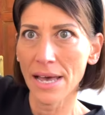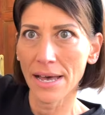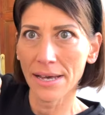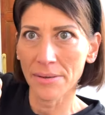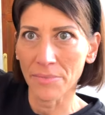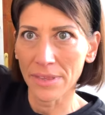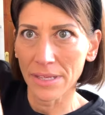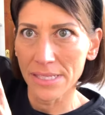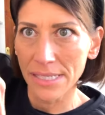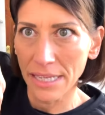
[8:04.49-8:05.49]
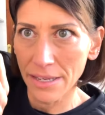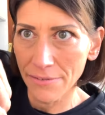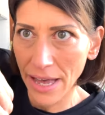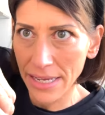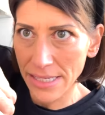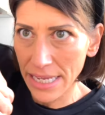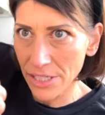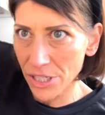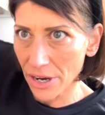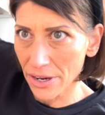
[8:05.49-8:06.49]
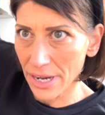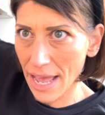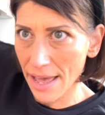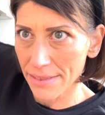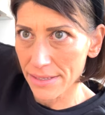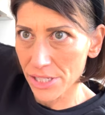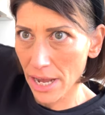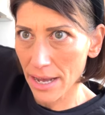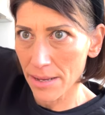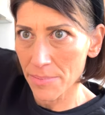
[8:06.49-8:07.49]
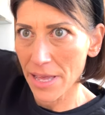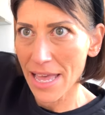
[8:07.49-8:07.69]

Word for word: Um, the sleeve has a dart at the top